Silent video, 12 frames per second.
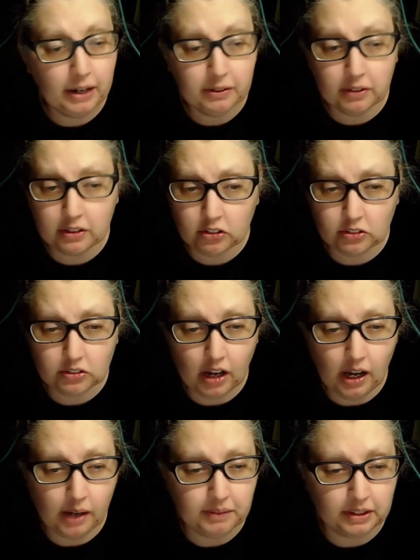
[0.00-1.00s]
Richard
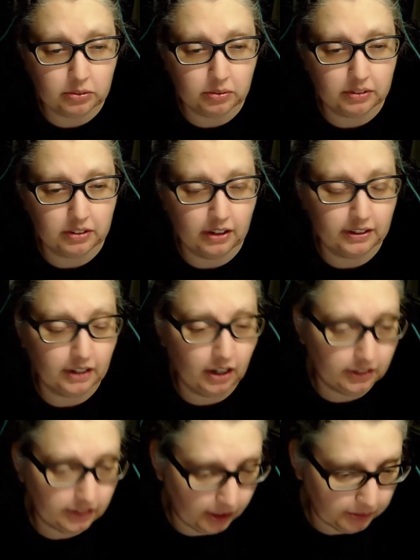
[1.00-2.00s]
Thomas was on
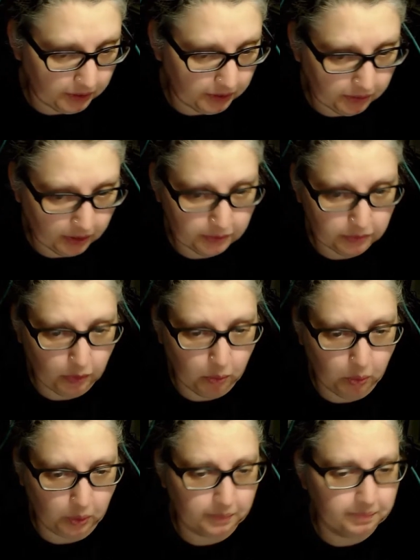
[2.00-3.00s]
Autopsy Room 4.